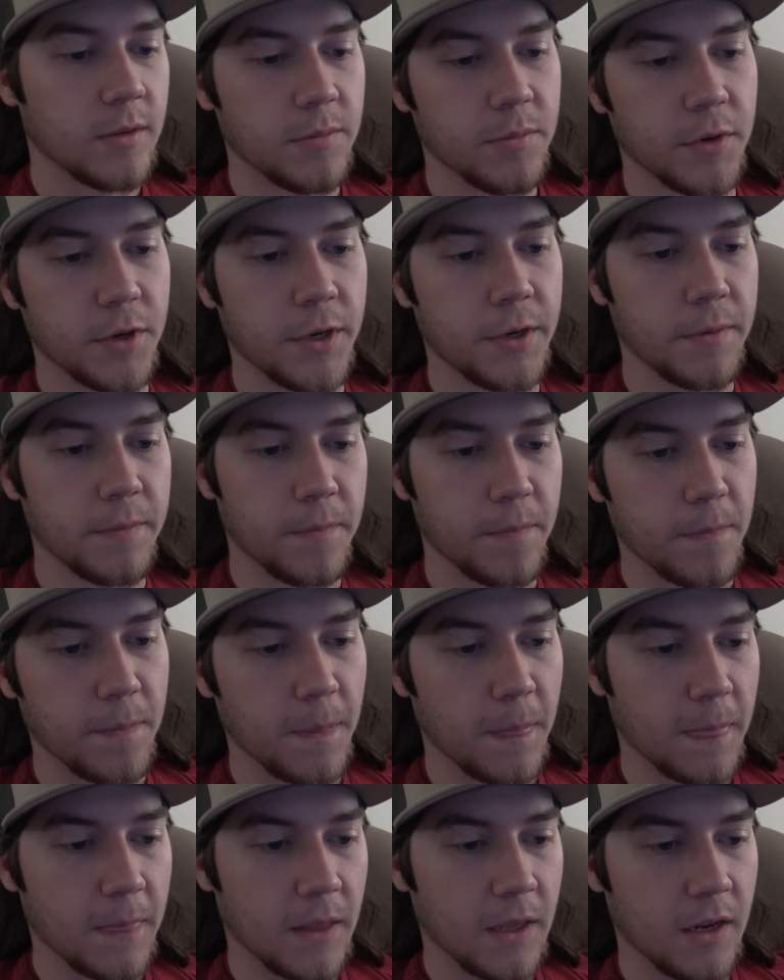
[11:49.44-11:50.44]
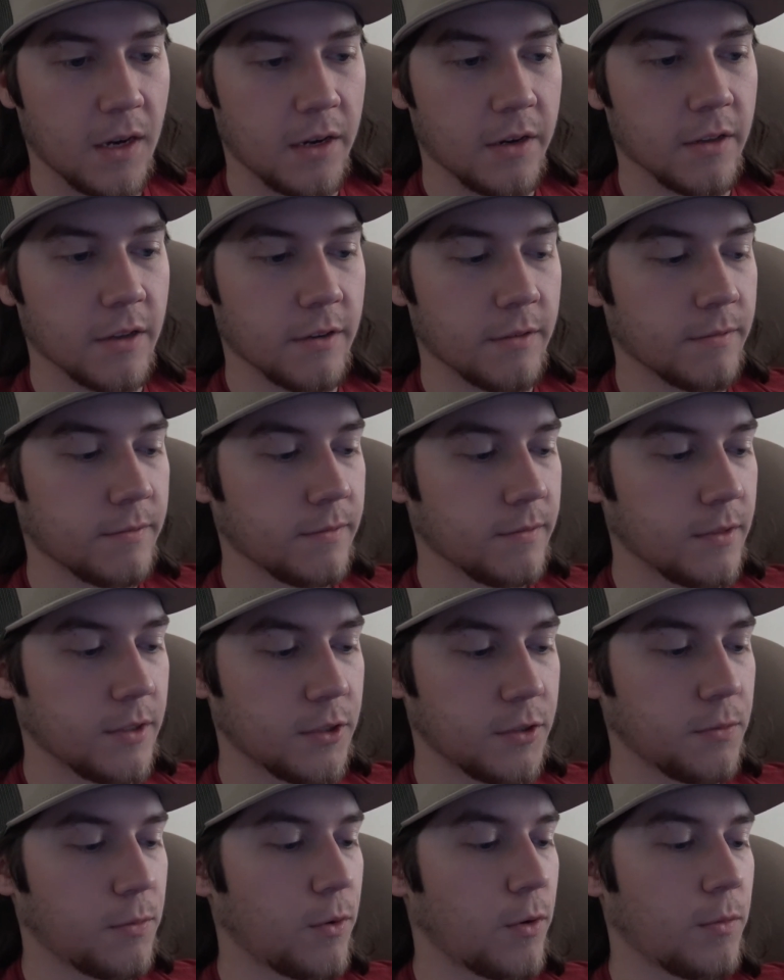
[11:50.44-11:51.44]
But I don't know.
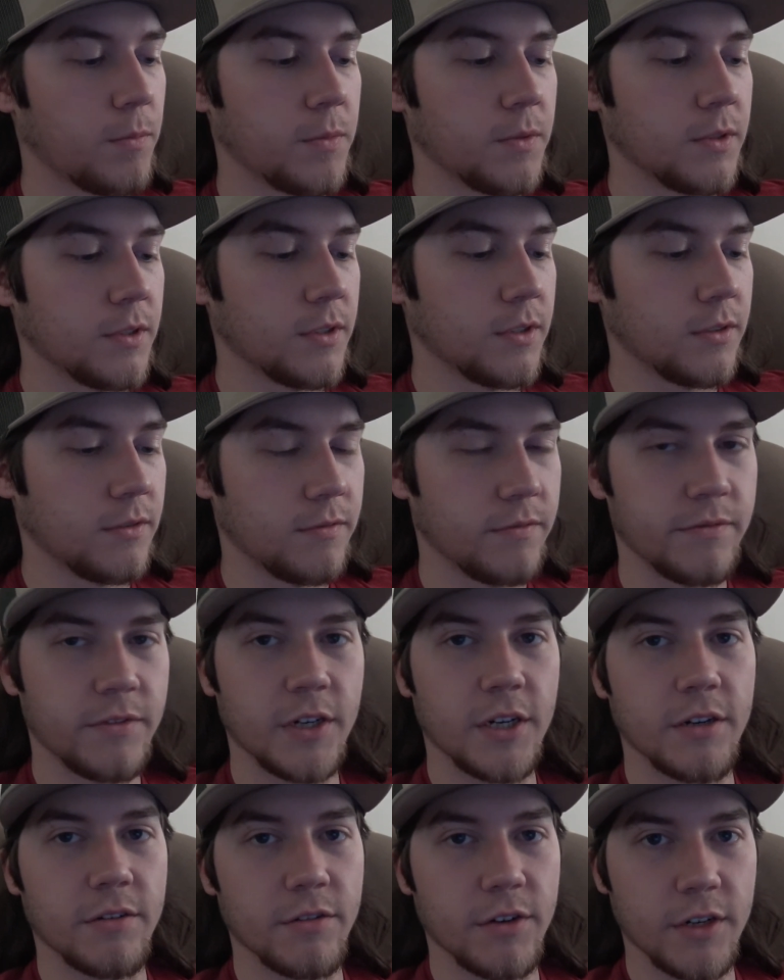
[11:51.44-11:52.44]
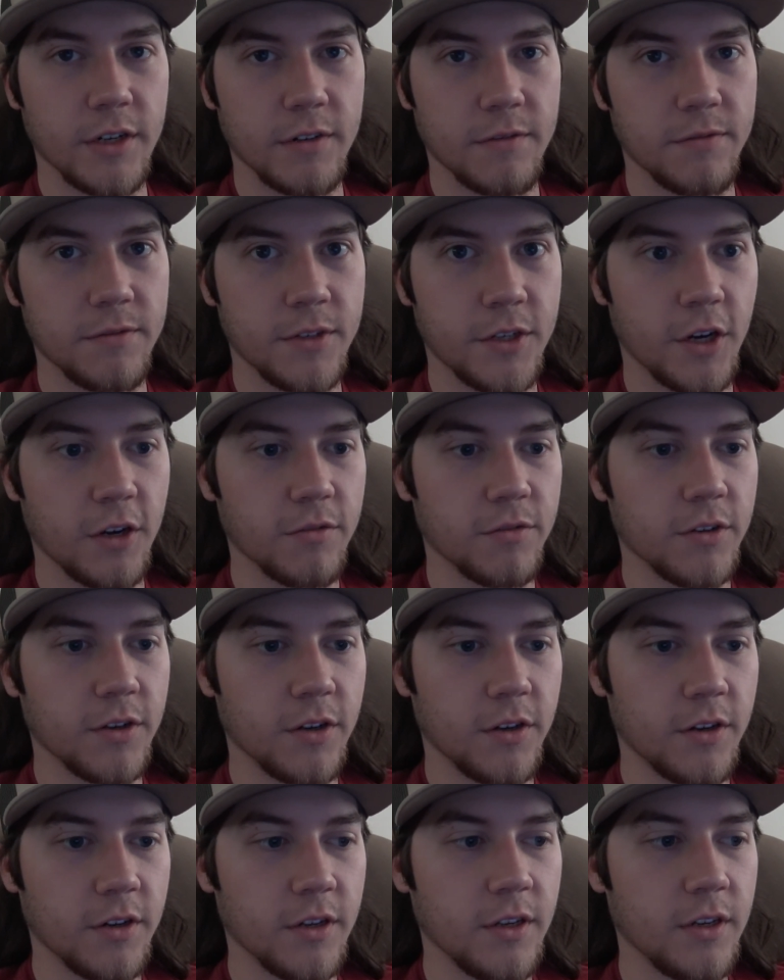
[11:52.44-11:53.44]
This swamp is very, very tough to
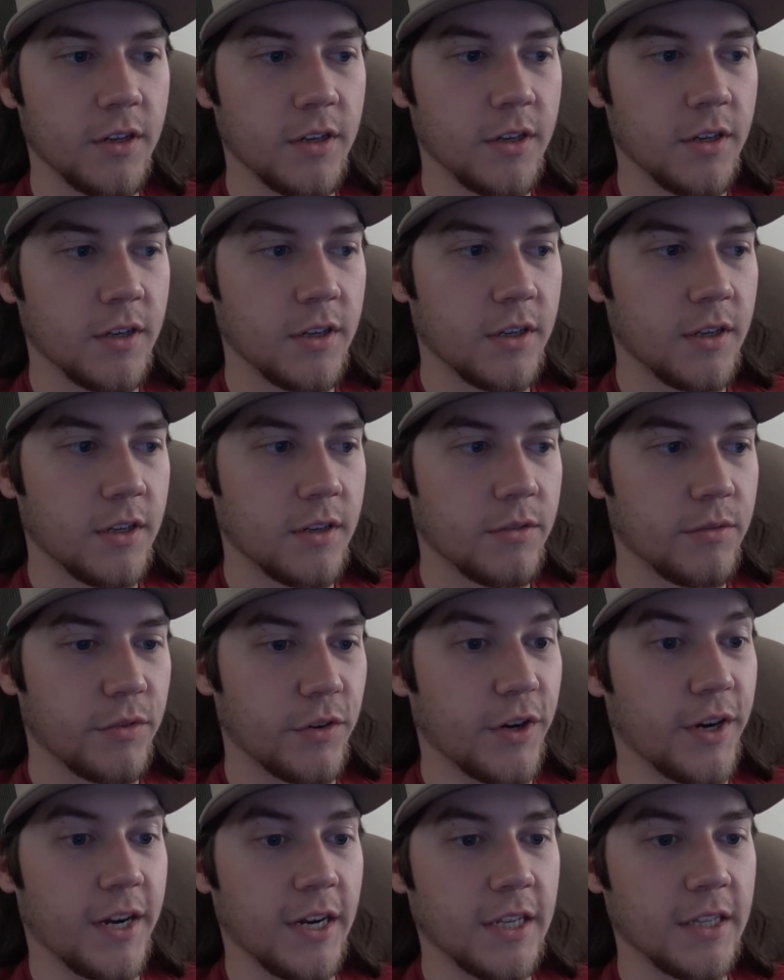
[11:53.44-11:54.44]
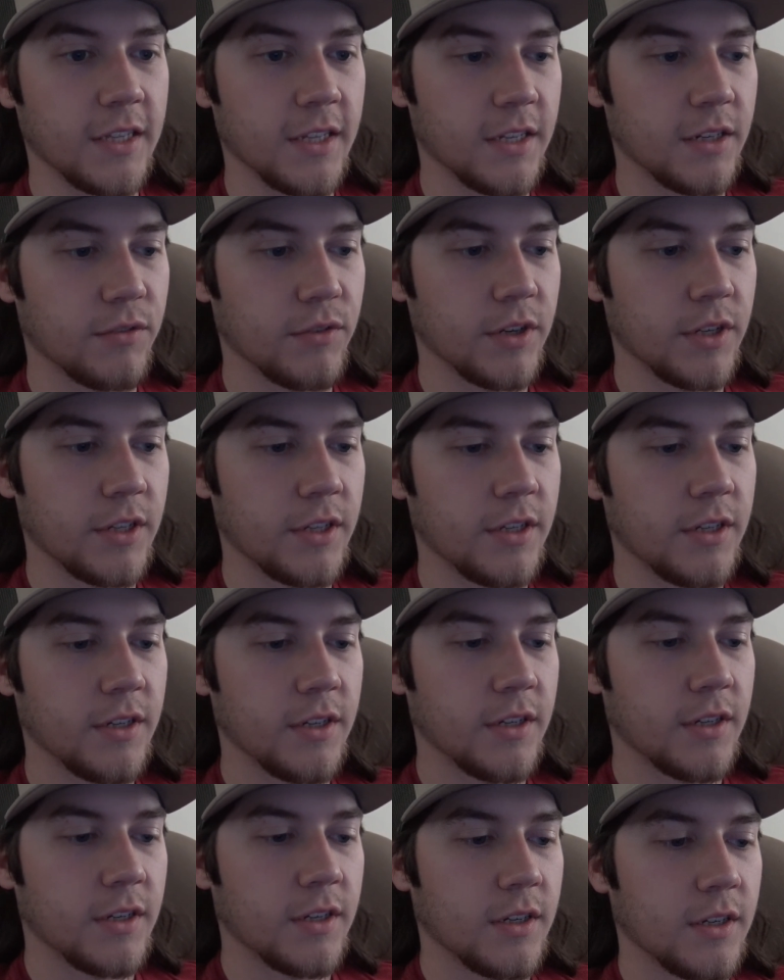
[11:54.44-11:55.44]
hunt for anything really.
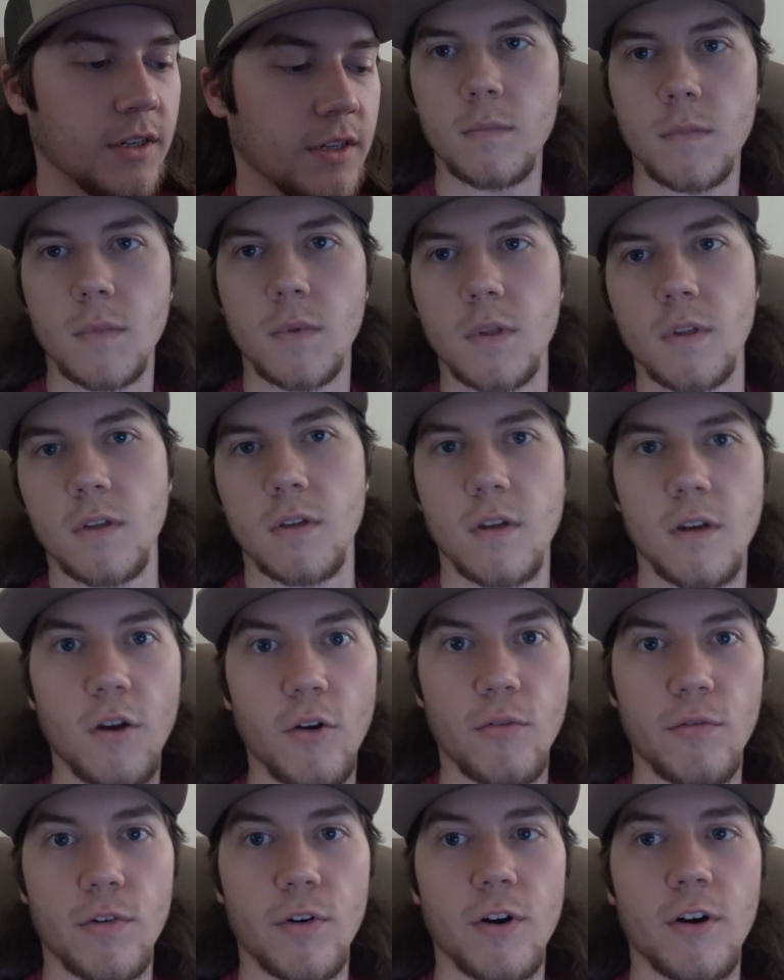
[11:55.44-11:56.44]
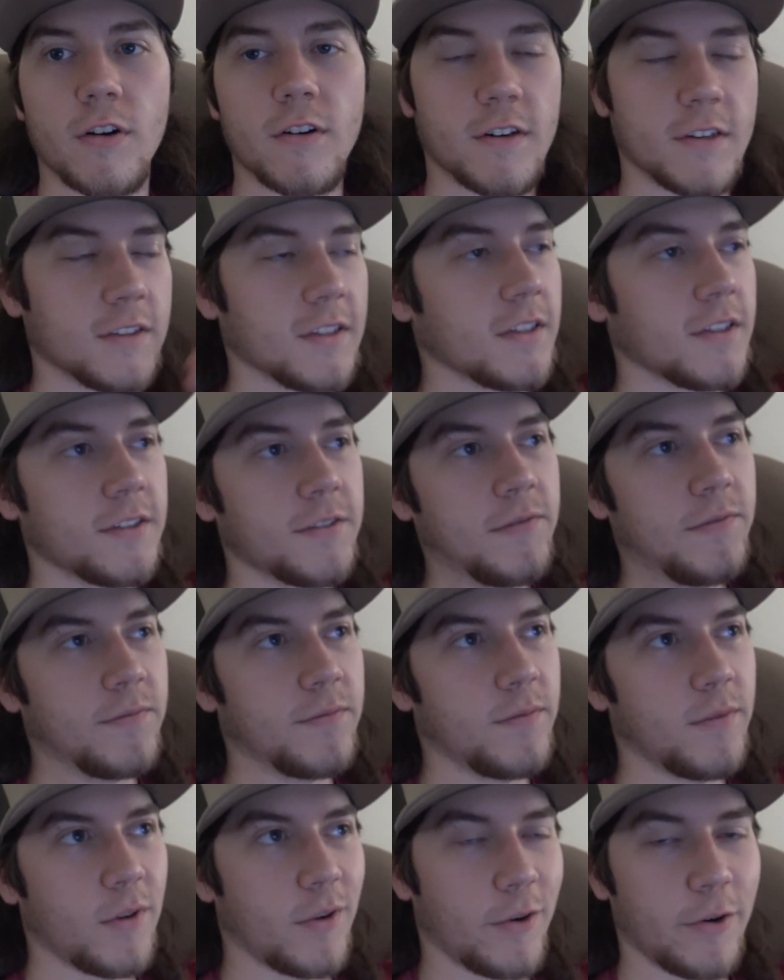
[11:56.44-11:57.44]
Overall, I think
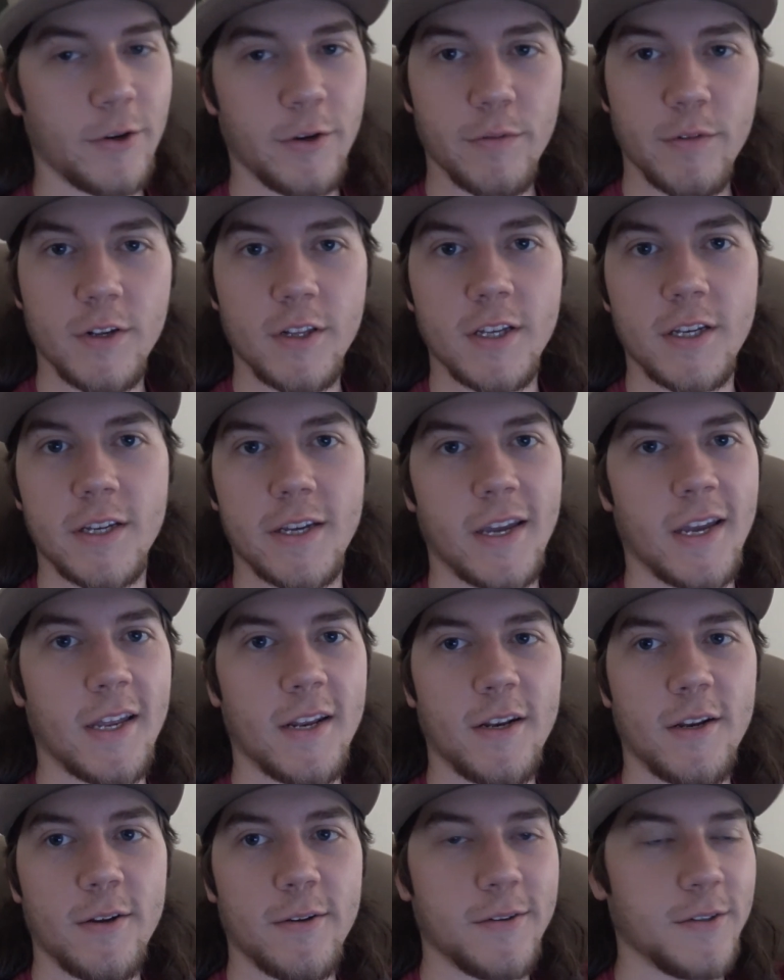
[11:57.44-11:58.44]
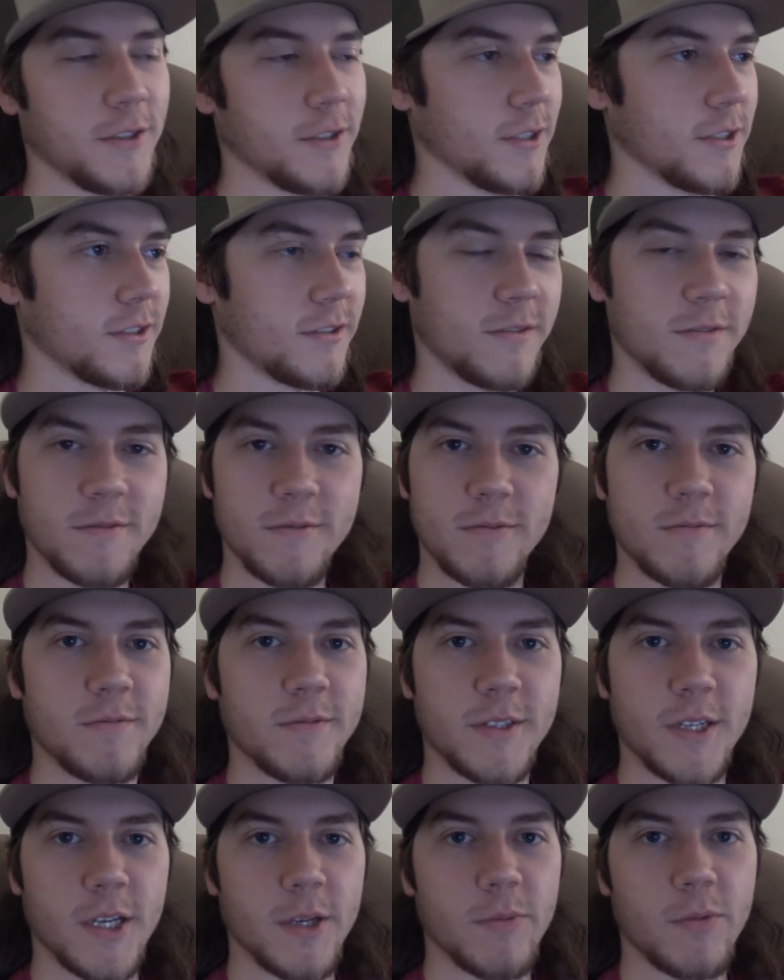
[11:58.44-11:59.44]
all you really can do is just
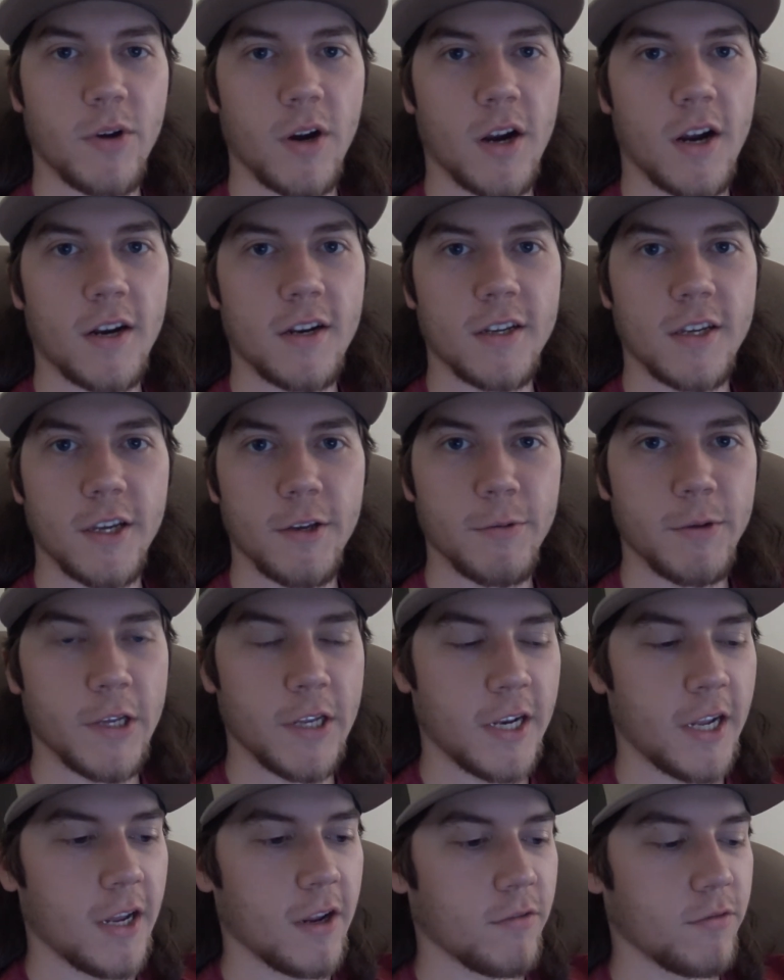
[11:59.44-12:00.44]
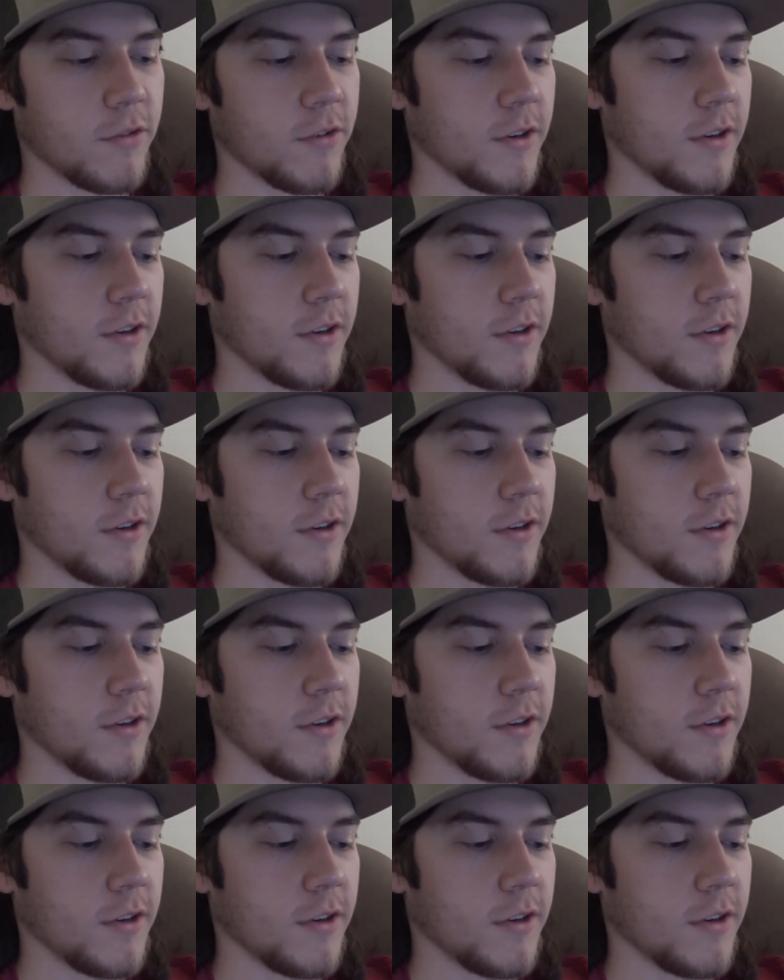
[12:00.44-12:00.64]
keep grinding, keep getting after